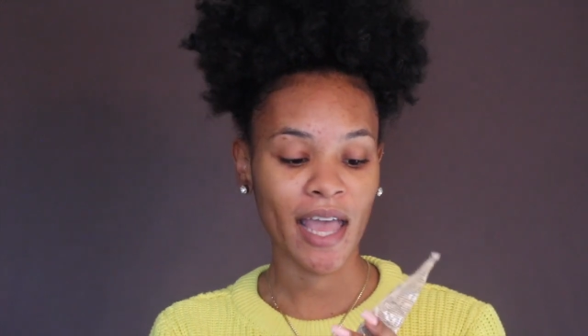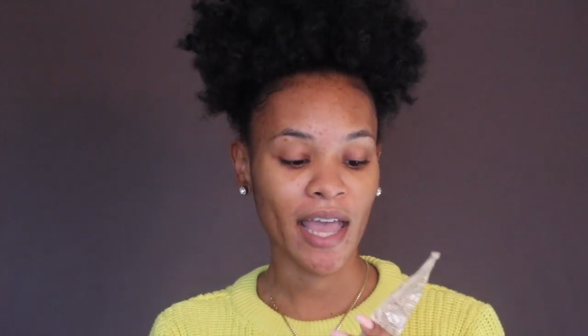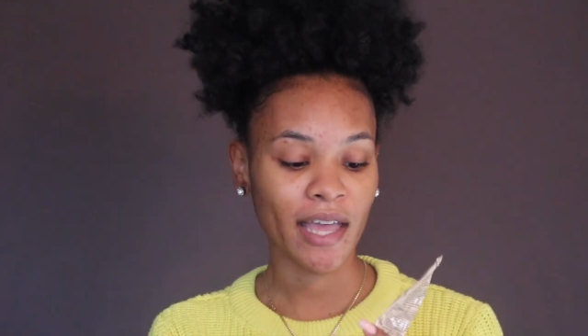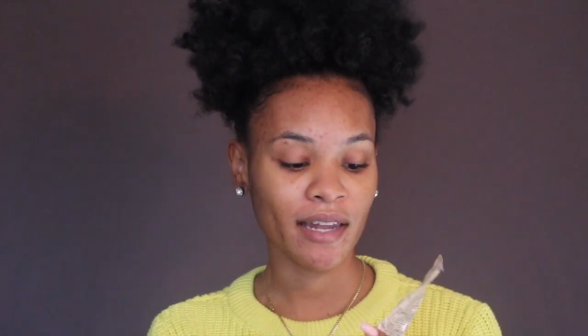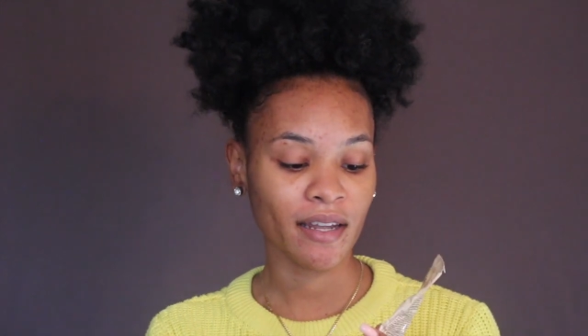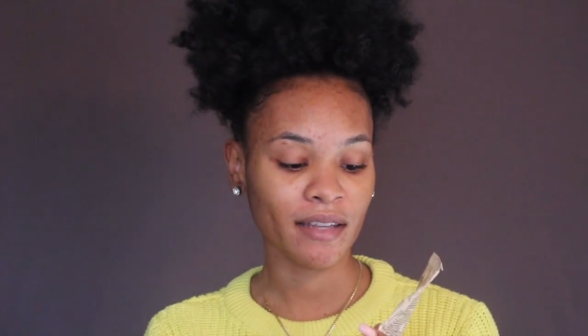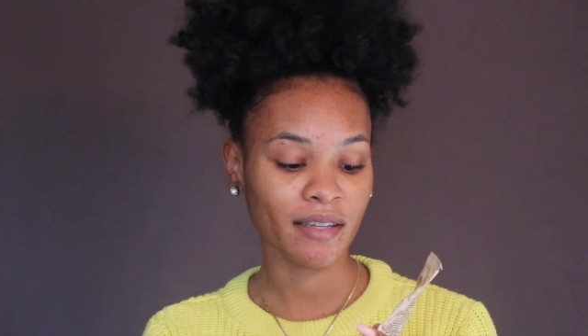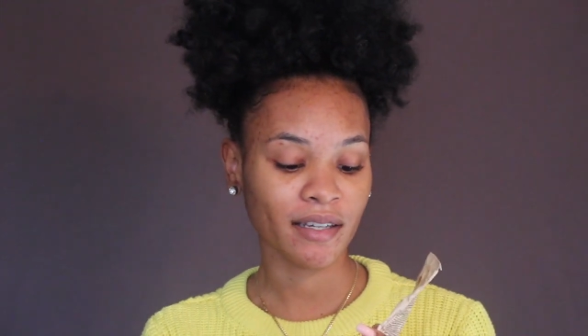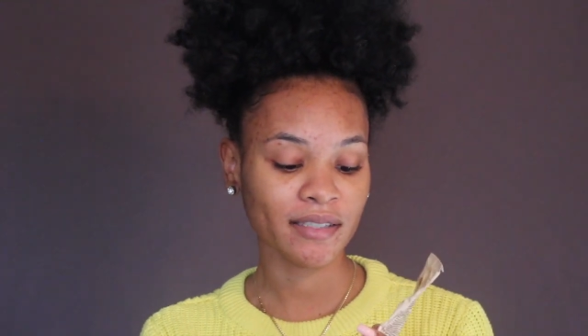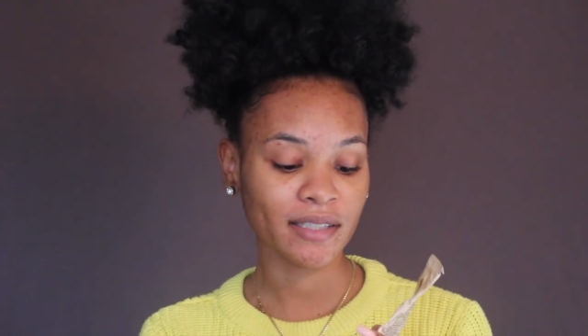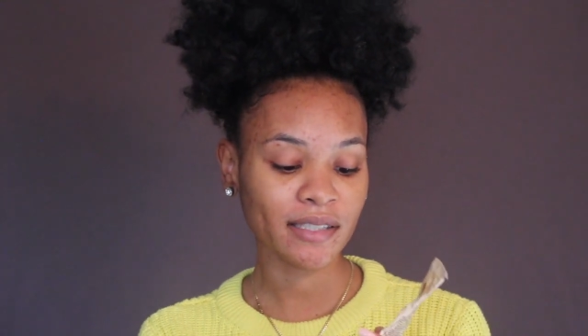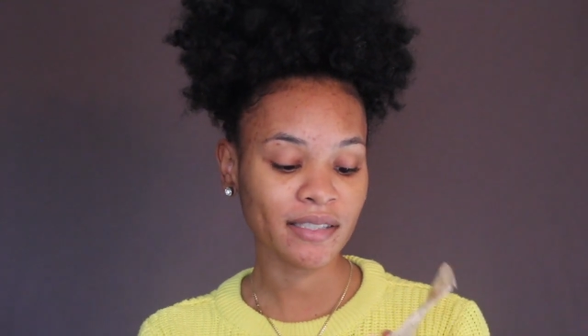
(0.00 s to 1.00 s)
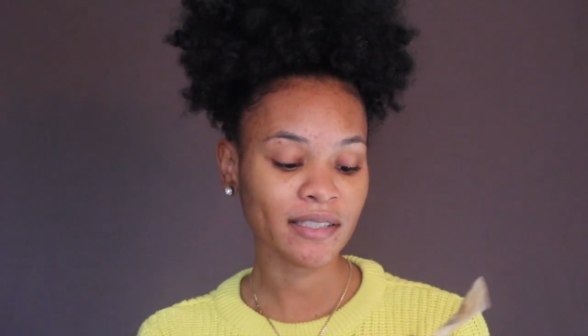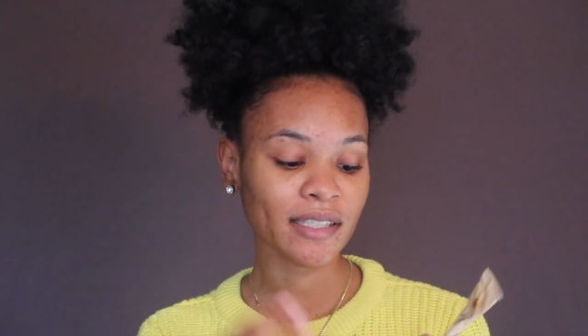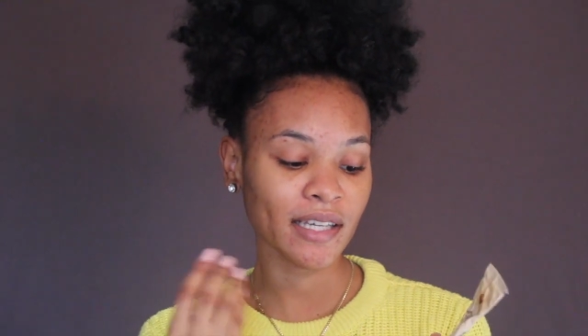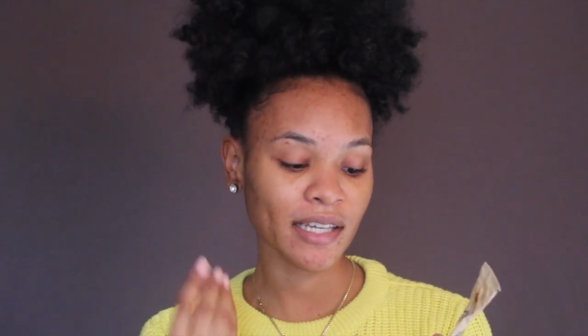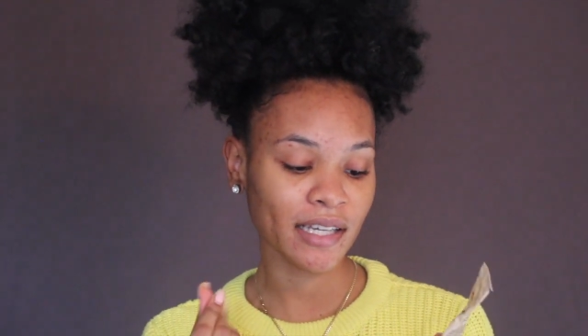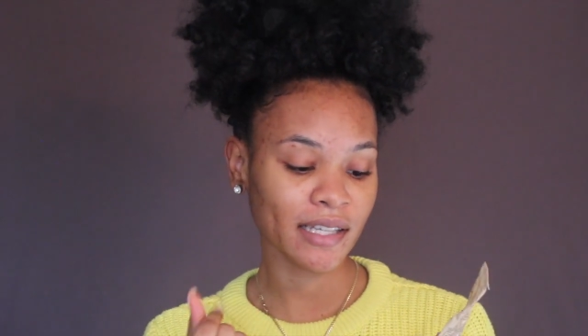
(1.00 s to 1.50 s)
And the
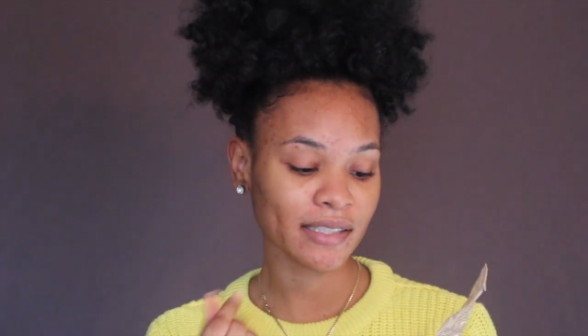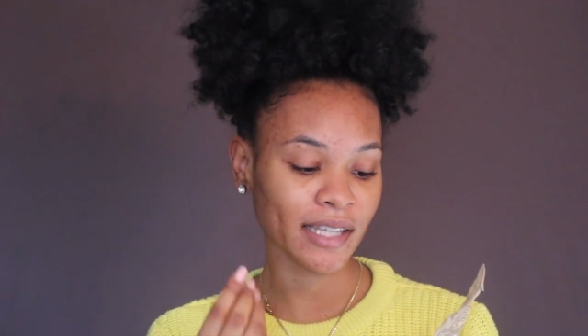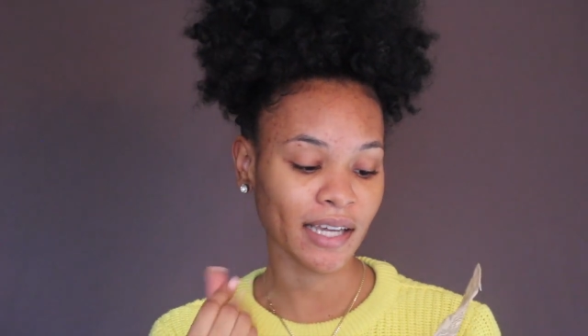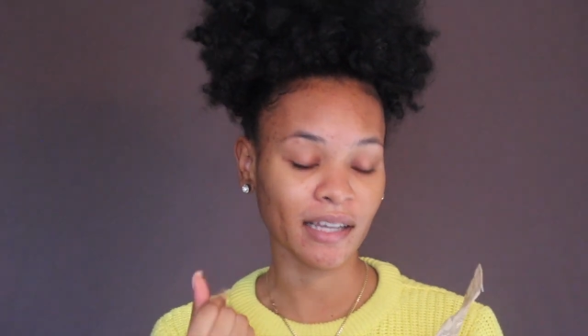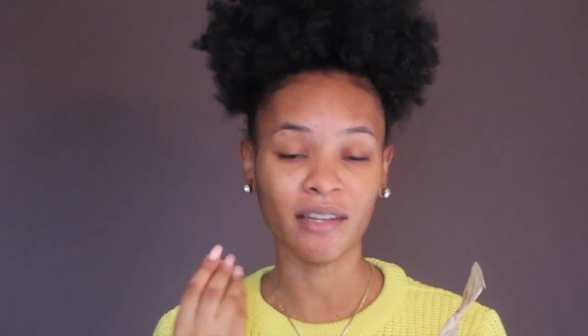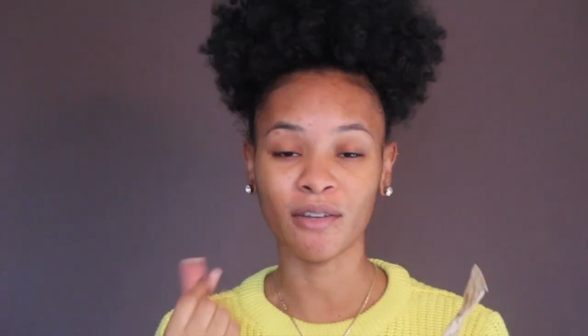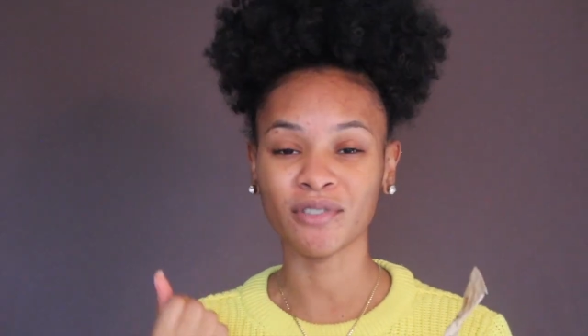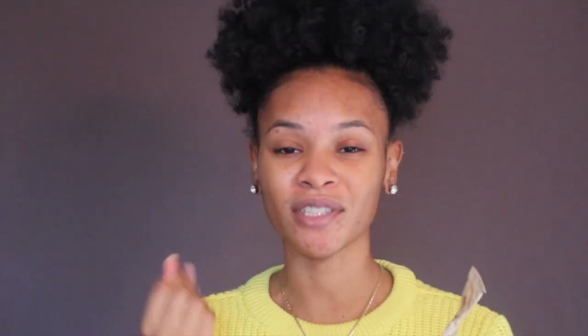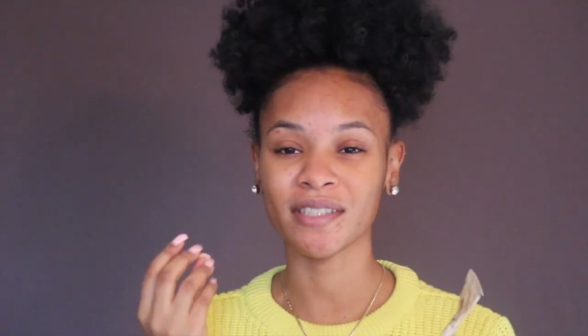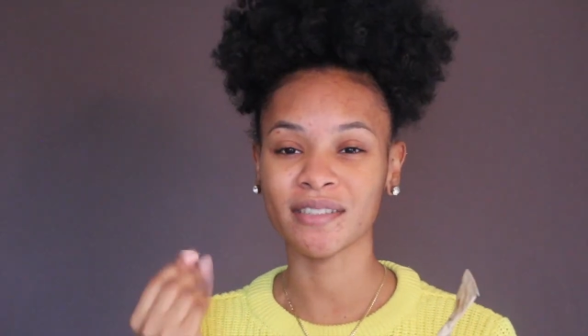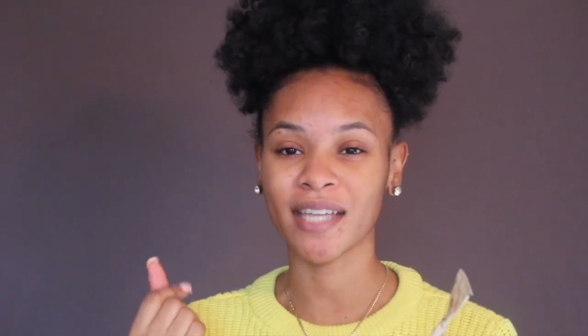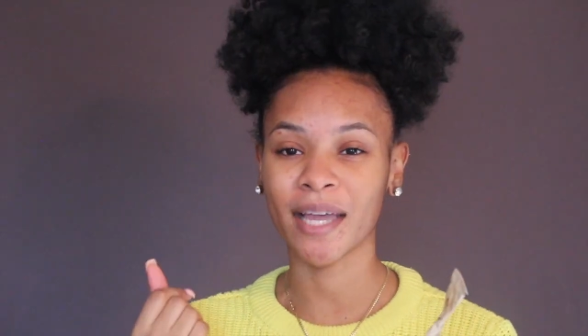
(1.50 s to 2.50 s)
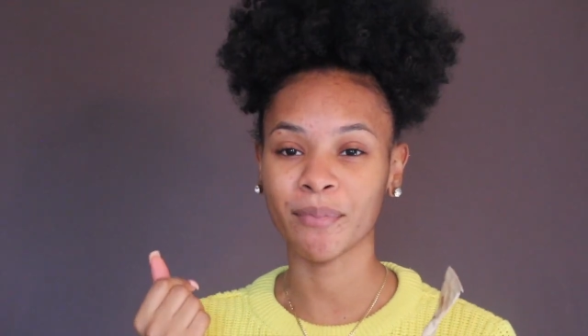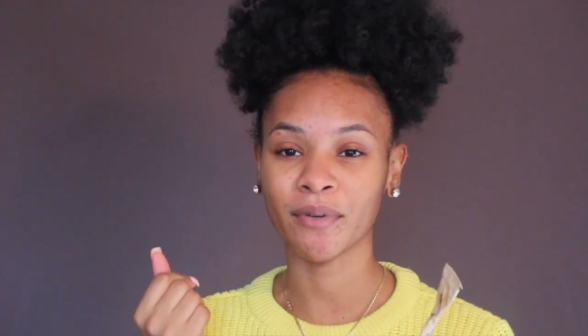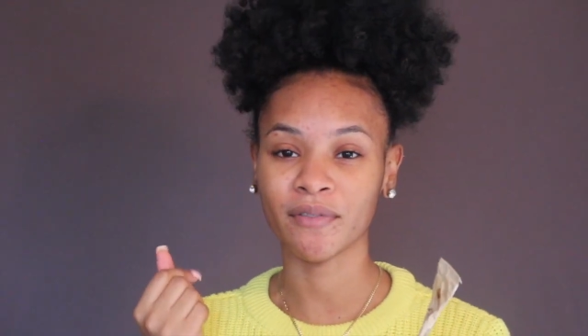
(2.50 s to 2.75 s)
consistency is like a lotion type